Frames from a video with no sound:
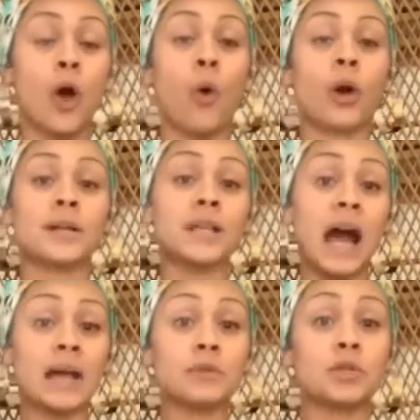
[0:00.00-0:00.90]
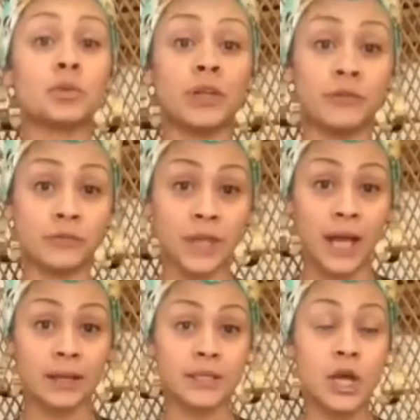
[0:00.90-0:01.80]
or a time to
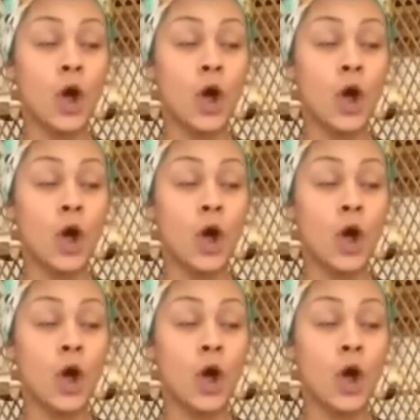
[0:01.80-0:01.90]
reflect